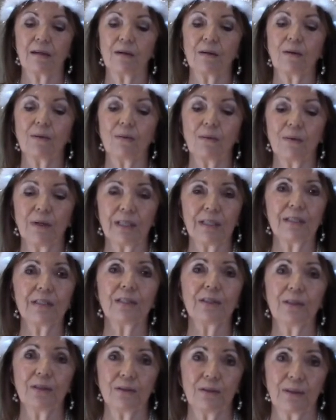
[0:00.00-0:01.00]
What do
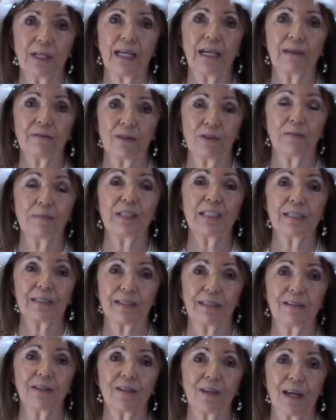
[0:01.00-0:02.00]
you have to be
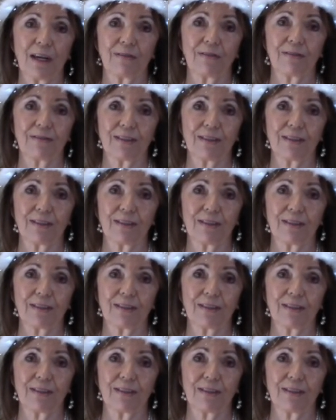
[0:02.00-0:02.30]
scared of?